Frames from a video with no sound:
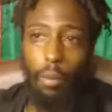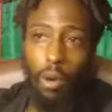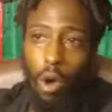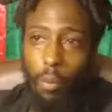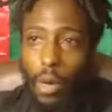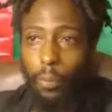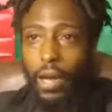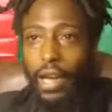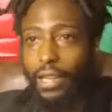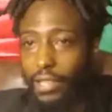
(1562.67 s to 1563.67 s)
them in one big
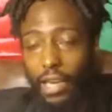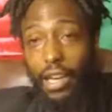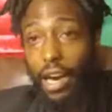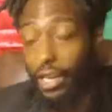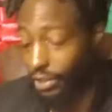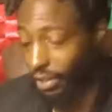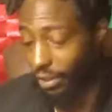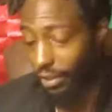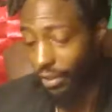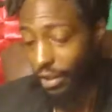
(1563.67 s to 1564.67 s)
plan. They take care of each
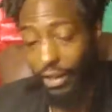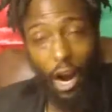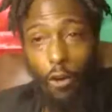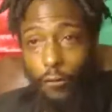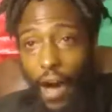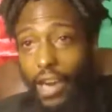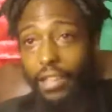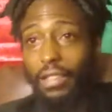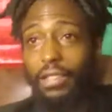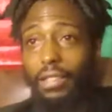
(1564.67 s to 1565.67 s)
other. They don't
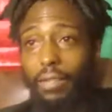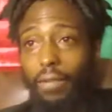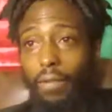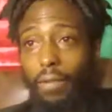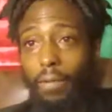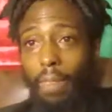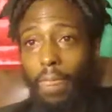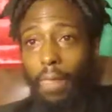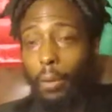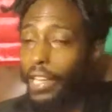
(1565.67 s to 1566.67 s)
fight.
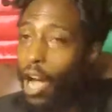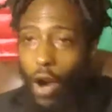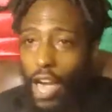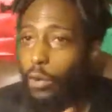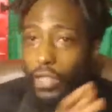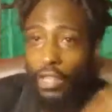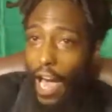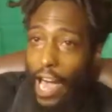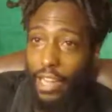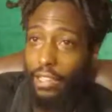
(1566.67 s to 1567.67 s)
But they don't hang with the
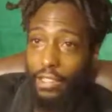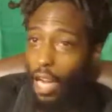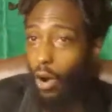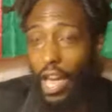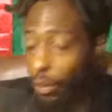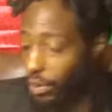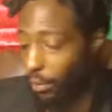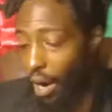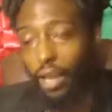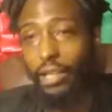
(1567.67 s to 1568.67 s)
lions. They don't hang with the
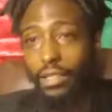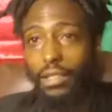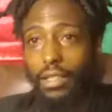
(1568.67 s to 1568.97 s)
monkeys.